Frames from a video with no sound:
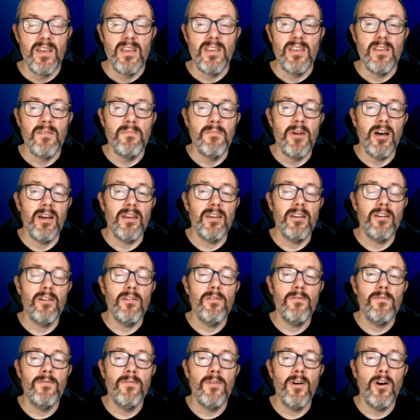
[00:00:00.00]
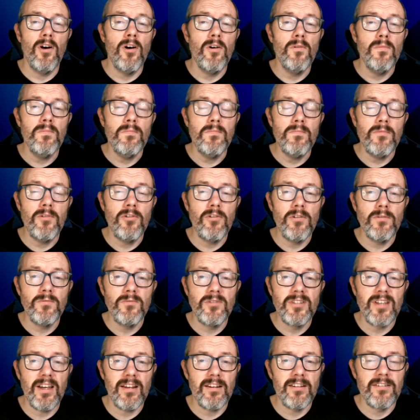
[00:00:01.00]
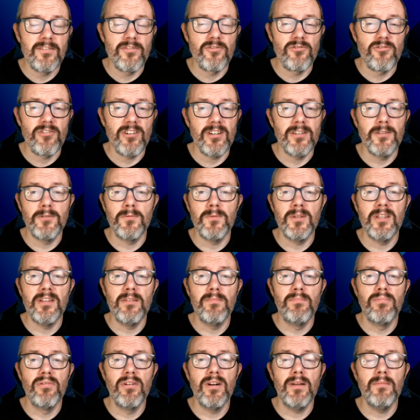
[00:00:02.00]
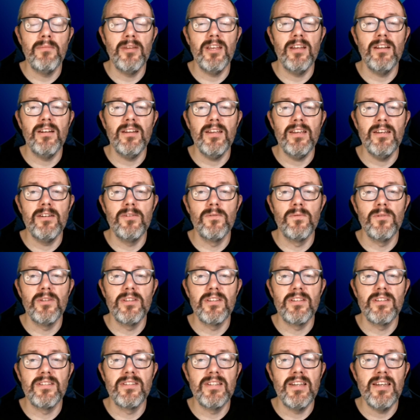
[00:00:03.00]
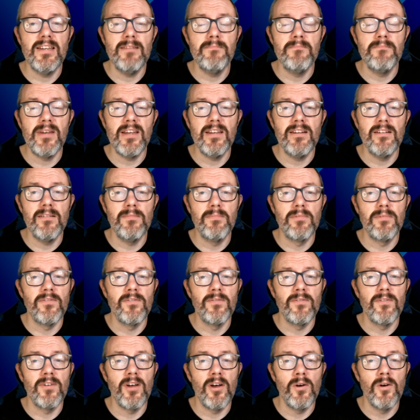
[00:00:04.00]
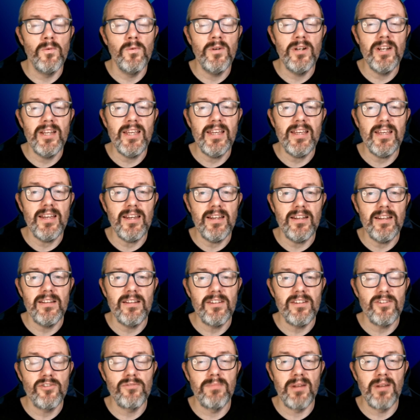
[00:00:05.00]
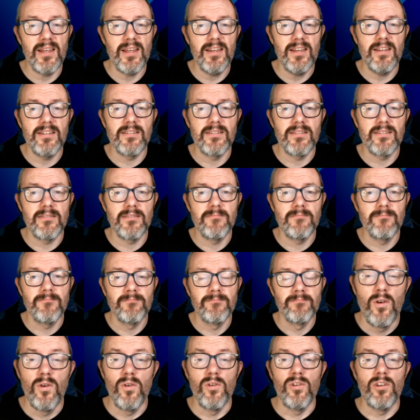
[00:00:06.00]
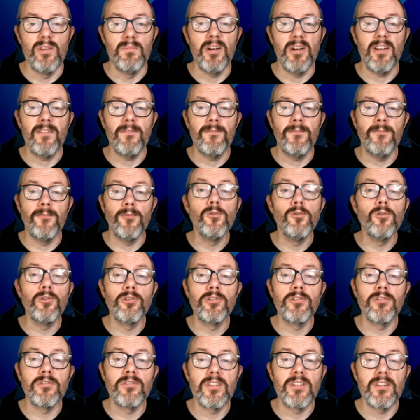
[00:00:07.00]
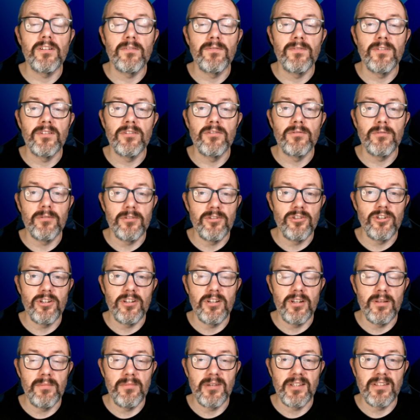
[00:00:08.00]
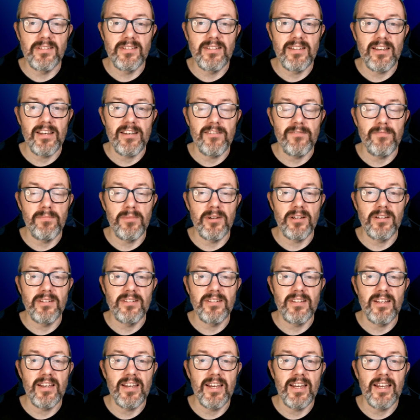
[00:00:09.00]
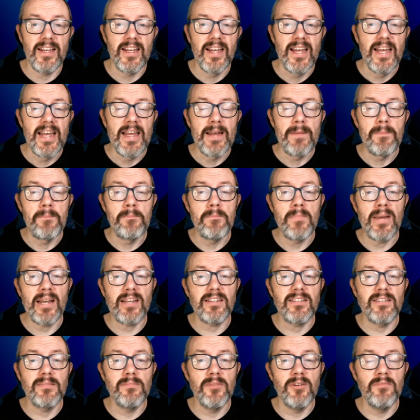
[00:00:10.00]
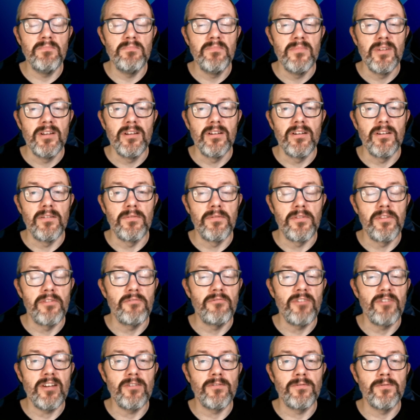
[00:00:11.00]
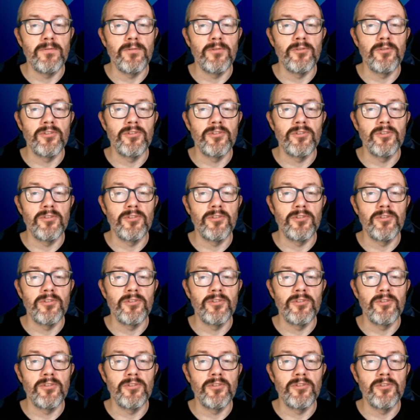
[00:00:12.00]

You might go for homegrown talent, try to win the Premier League with a team made up of only English players. Or you might force yourself into a journeyman save by saying maximum of 3 or 4